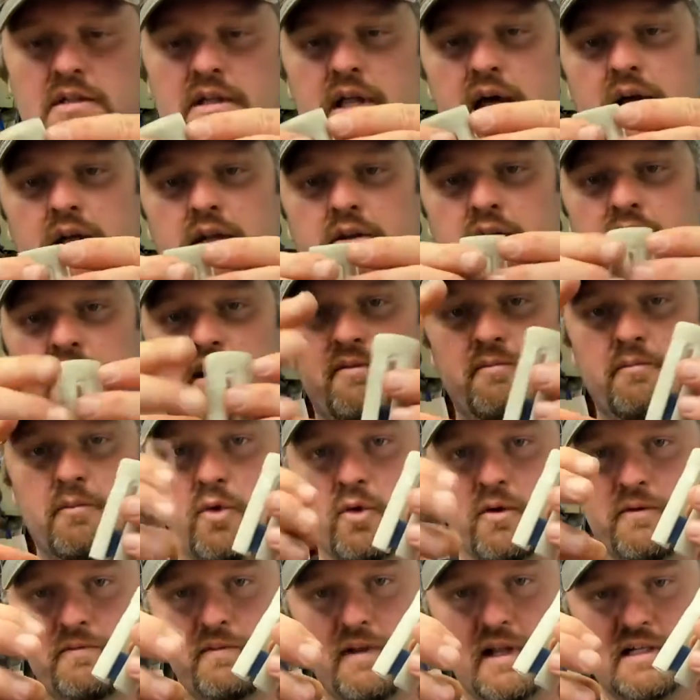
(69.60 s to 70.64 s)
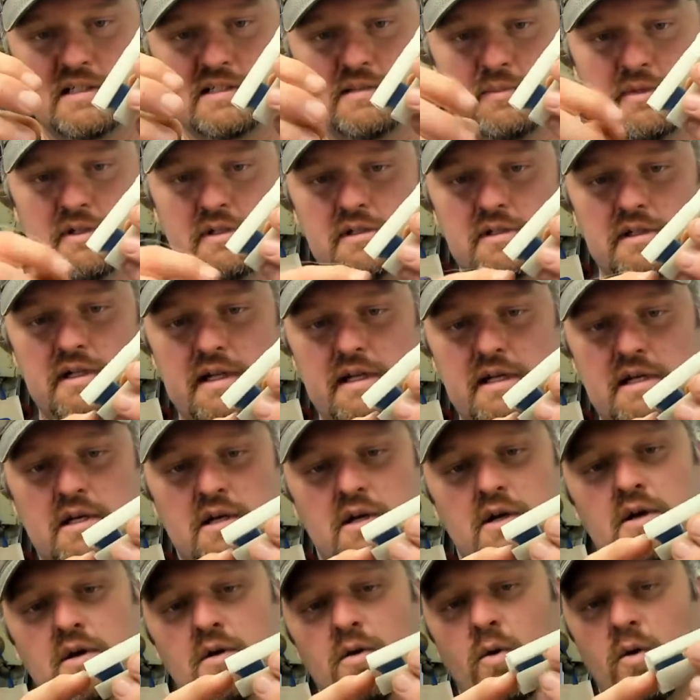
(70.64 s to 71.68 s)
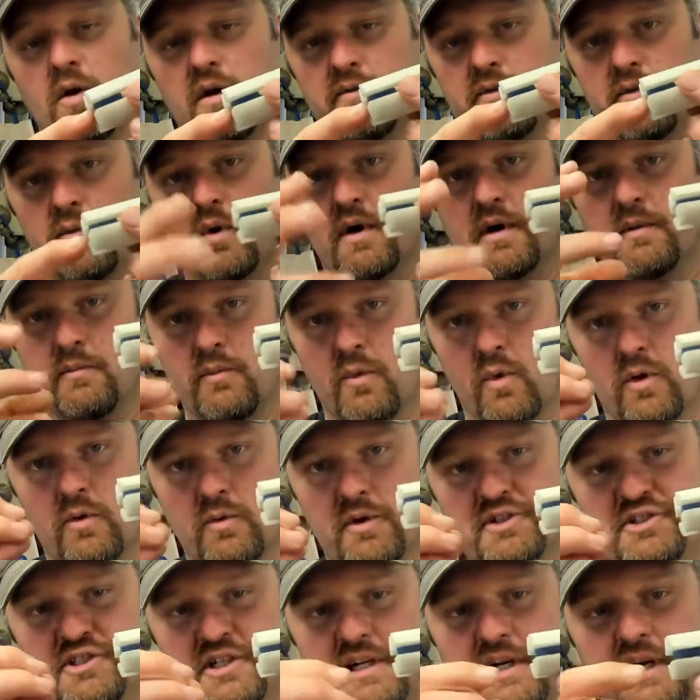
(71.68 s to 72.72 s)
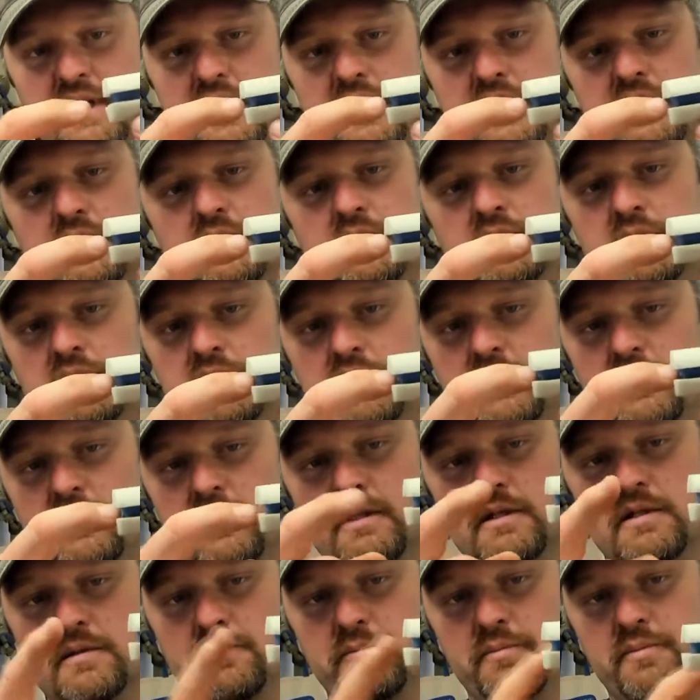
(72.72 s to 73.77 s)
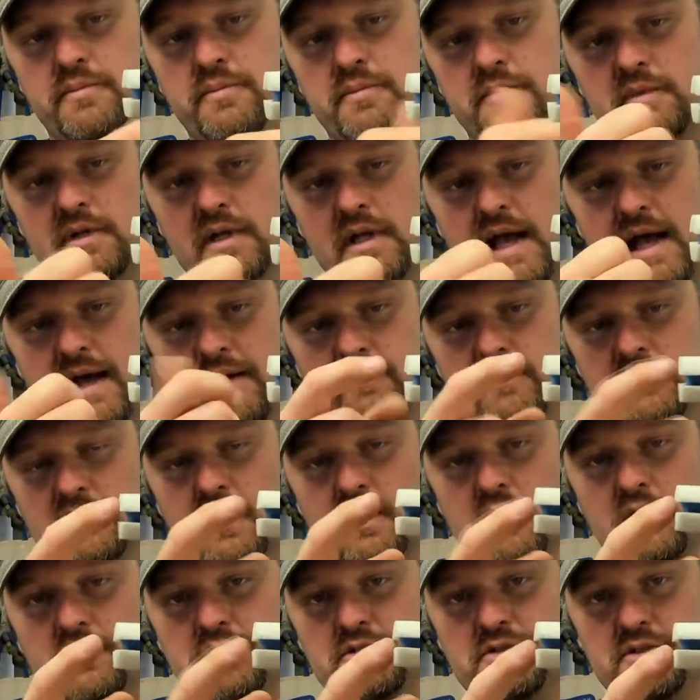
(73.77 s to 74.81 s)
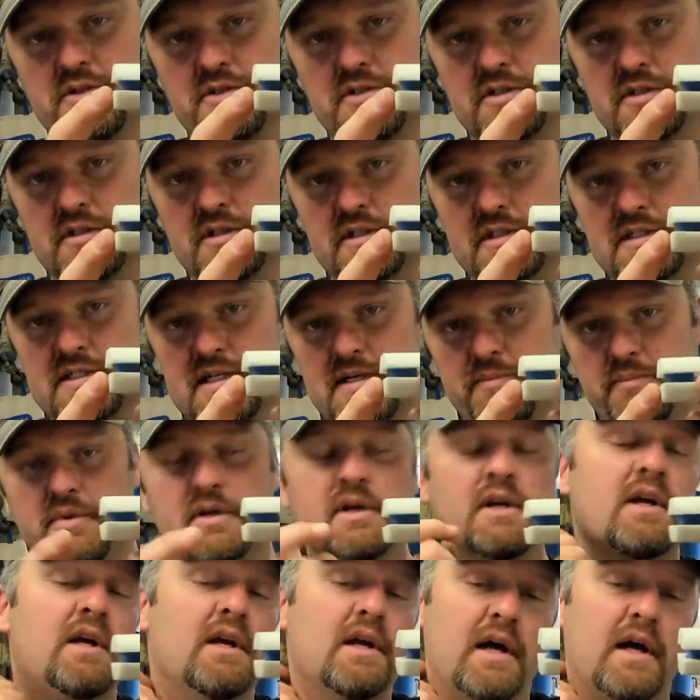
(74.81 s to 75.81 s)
that you have more flexibility or if you want more rigidity then you can have it closer to the tip.